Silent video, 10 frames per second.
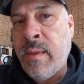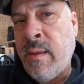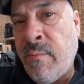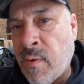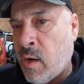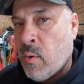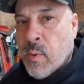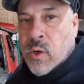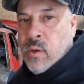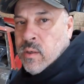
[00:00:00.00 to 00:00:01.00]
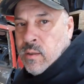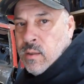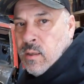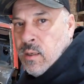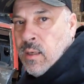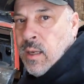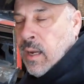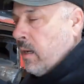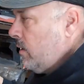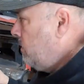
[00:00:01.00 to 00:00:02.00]
The Firebird
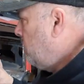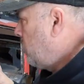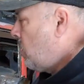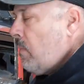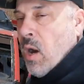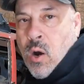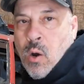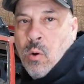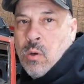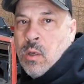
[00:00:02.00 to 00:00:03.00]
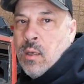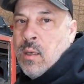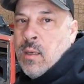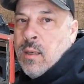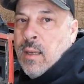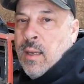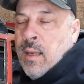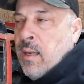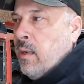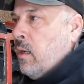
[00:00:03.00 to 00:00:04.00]
and the Camaro
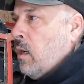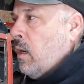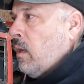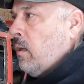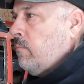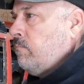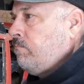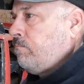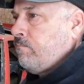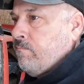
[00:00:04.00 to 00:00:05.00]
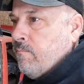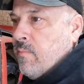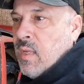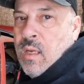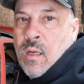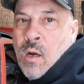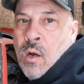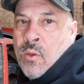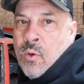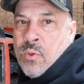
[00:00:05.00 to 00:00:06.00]
and
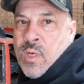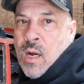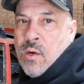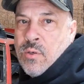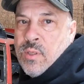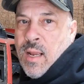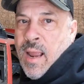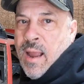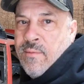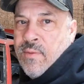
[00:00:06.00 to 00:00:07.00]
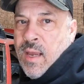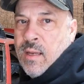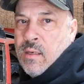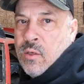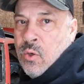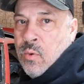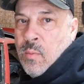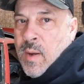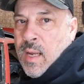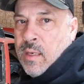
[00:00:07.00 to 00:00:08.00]
all those cars that have that
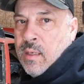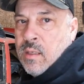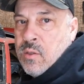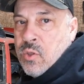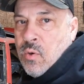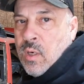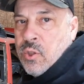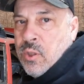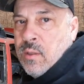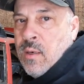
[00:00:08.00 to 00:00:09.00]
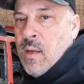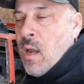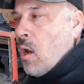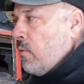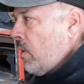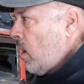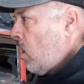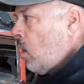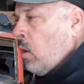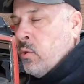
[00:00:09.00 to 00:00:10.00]
unibody construction, they
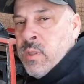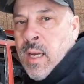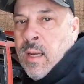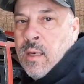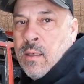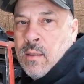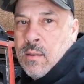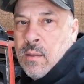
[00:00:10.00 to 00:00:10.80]
all take